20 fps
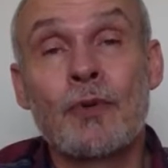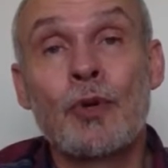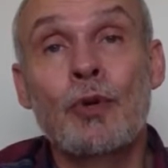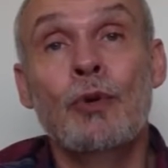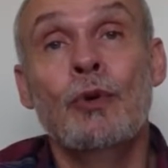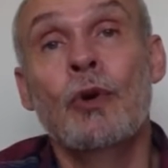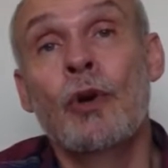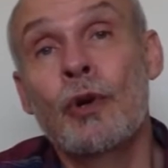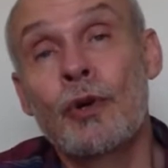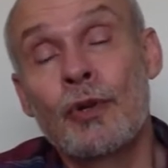
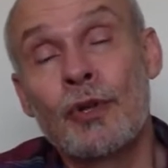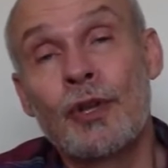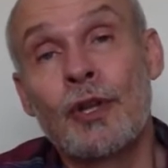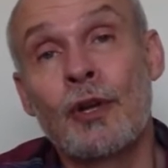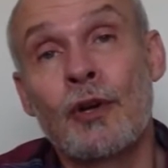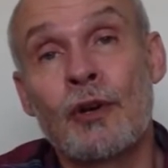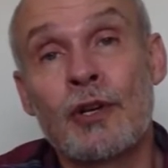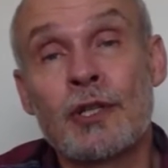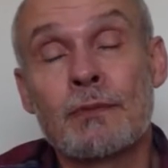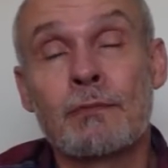who heard the
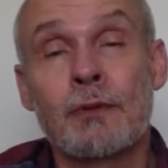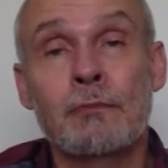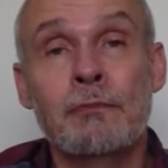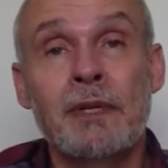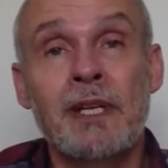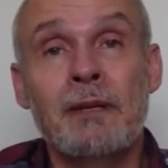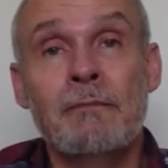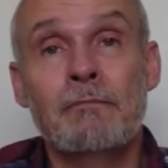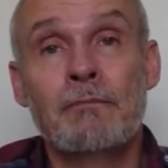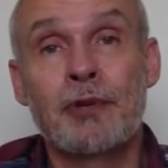gospel
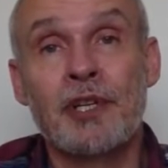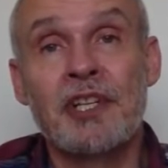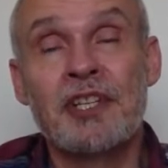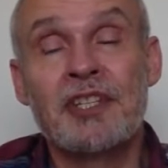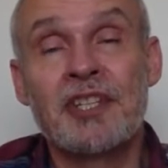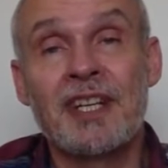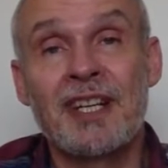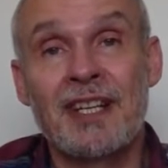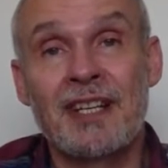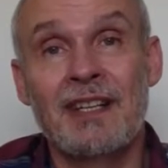being
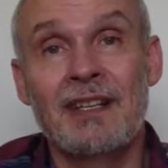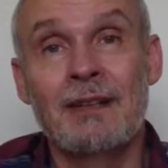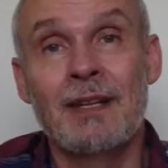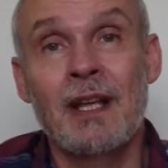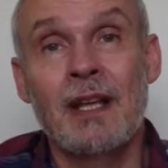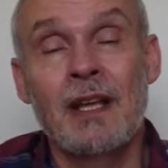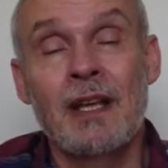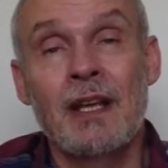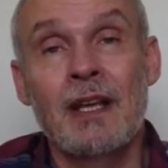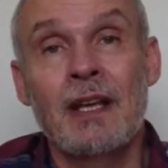preached in
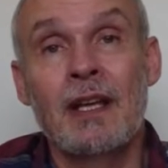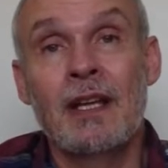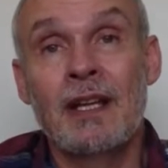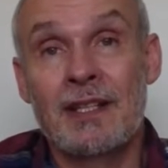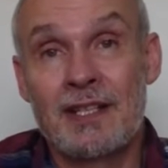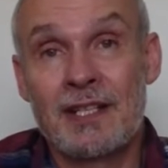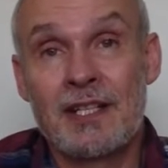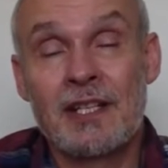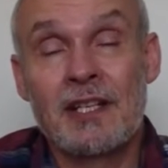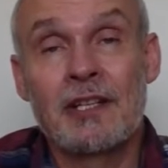
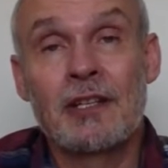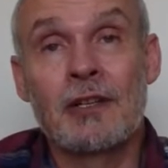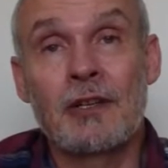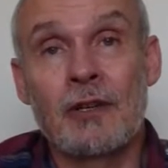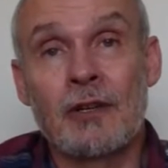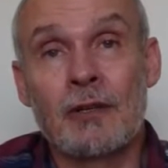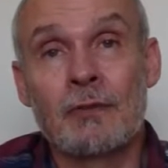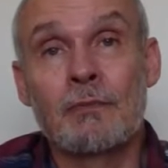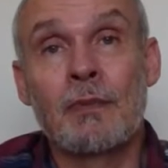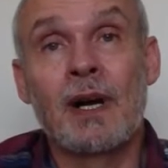its
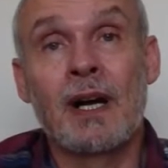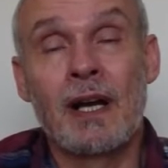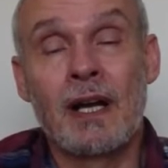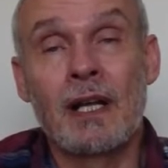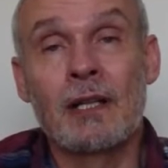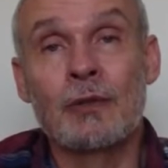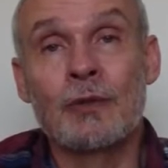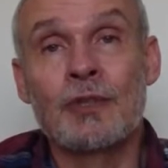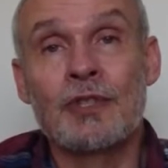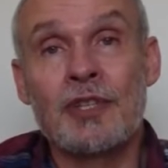synagogue by
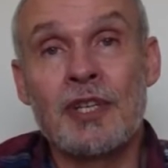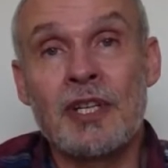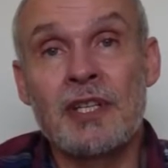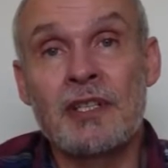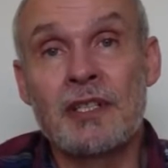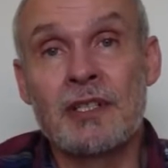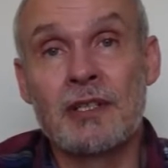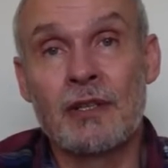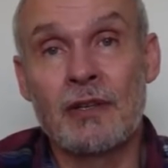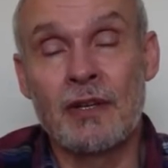our Lord
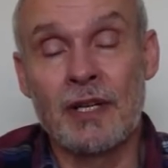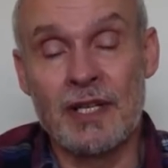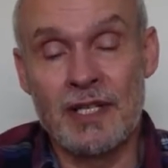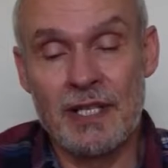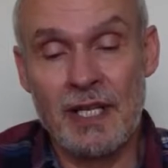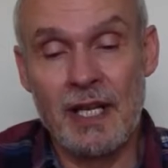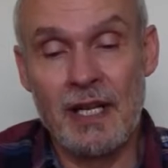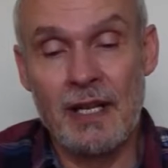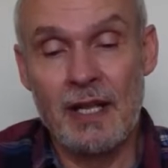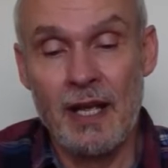Jesus
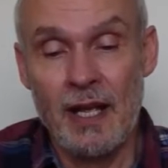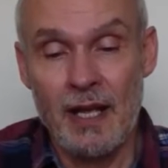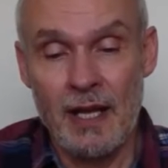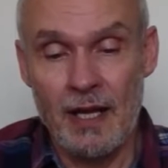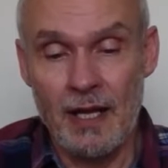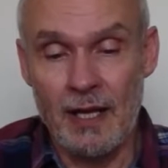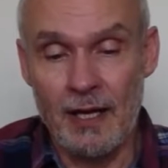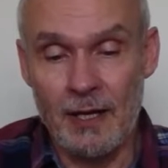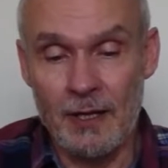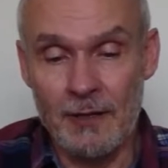Christ.
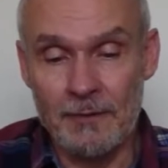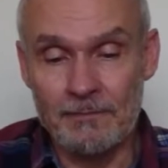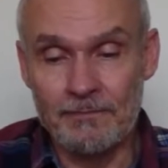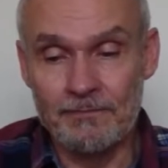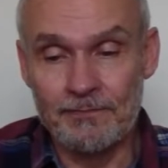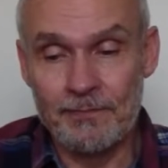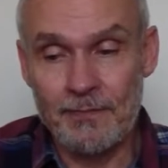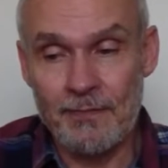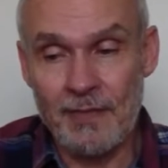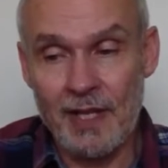
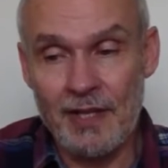Um,